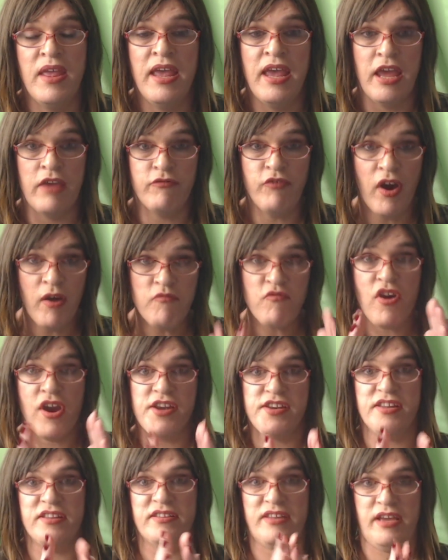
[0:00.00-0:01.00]
If I'm
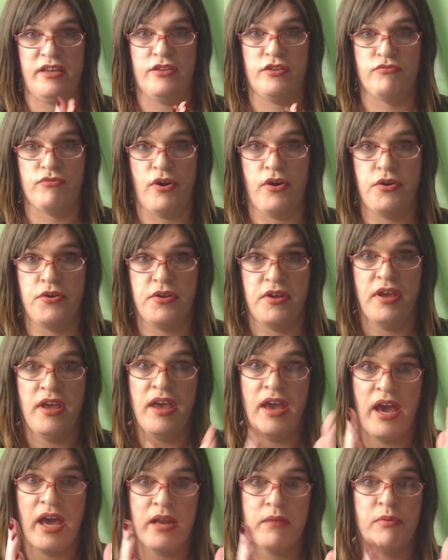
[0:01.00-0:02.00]
riding down the road
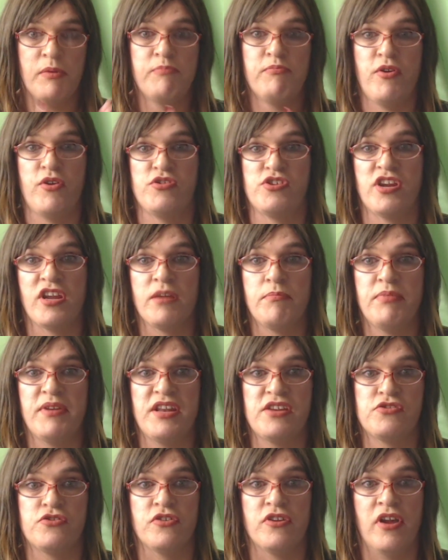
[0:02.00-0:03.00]
and I'm approaching a
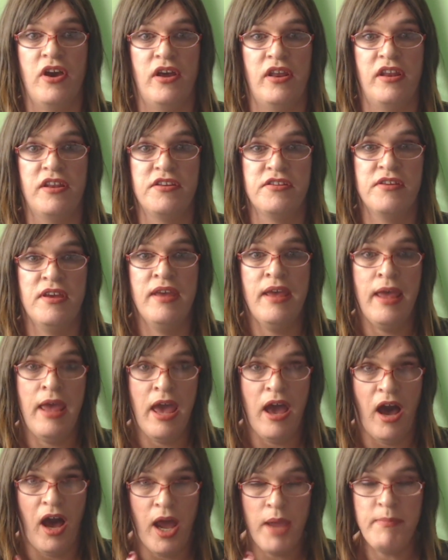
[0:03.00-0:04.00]
pedestrian island,
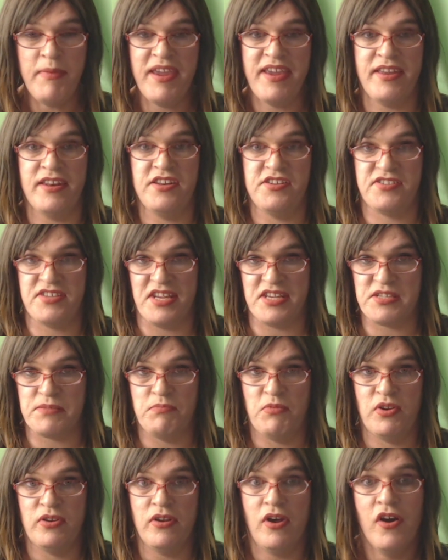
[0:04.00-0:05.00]
I make an
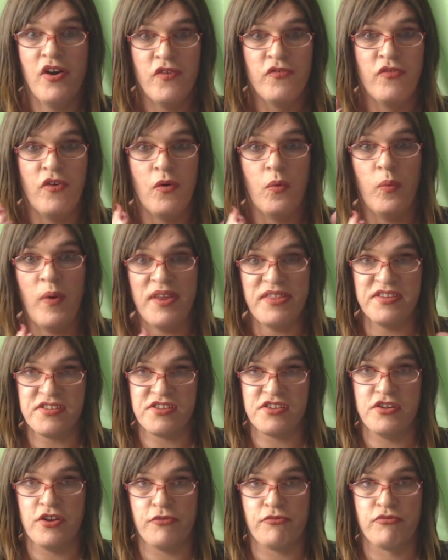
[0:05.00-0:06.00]
assessment of whether there's
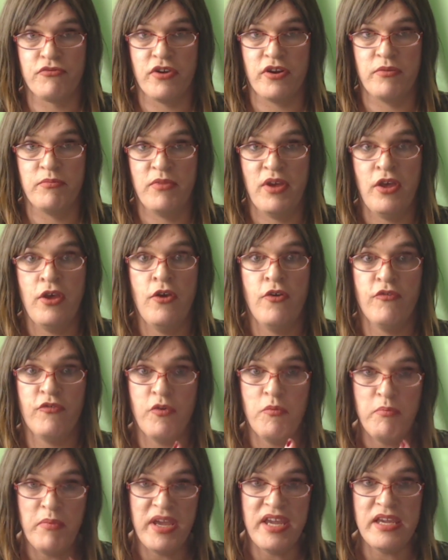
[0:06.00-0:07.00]
enough room for
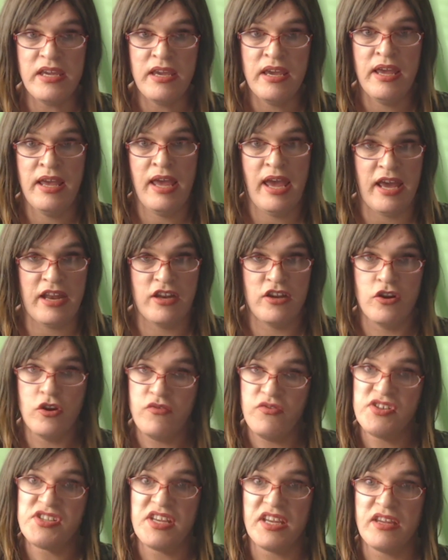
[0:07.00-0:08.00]
me and an
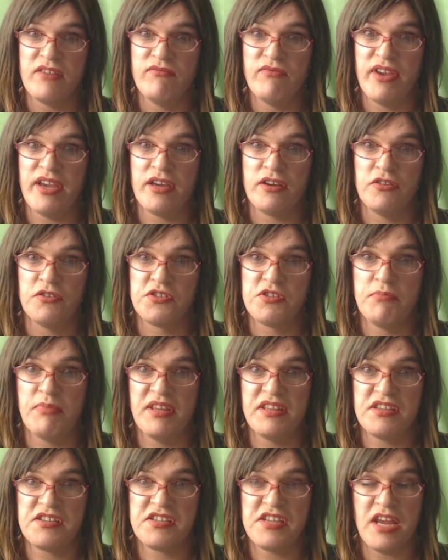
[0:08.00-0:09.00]
overtaken vehicle to be
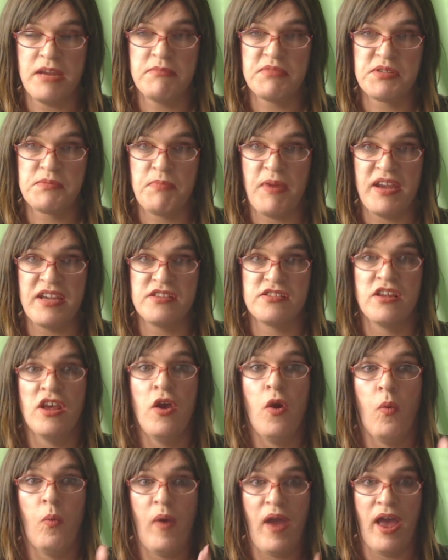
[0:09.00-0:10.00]
in the same space
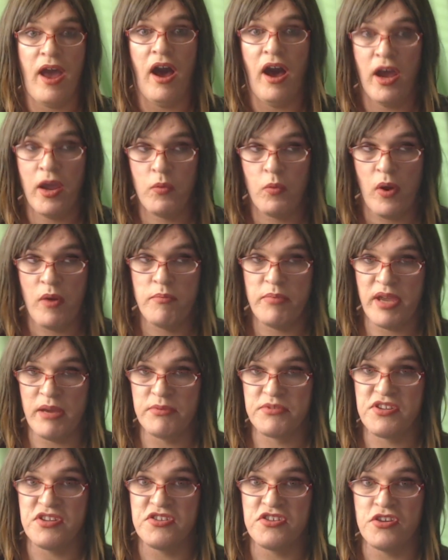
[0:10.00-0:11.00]
where I won't be able
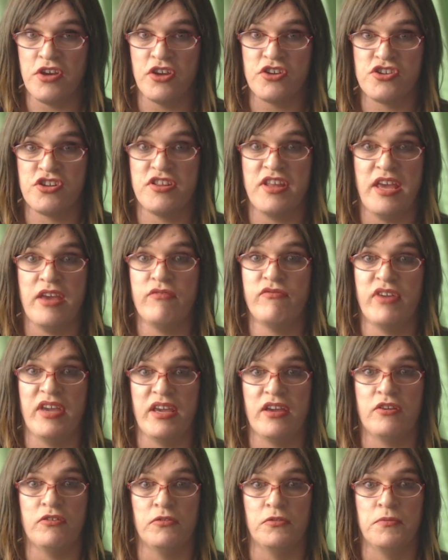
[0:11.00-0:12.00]
to touch their
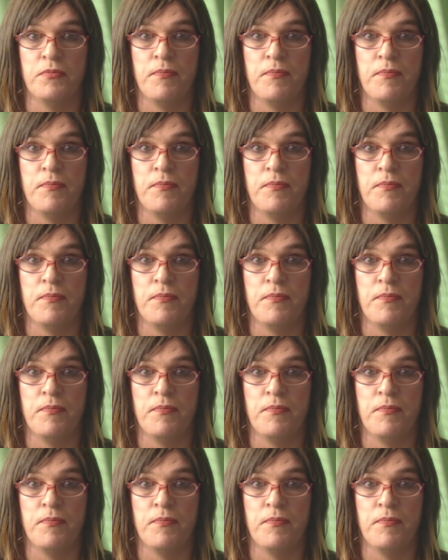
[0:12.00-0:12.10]
vehicle.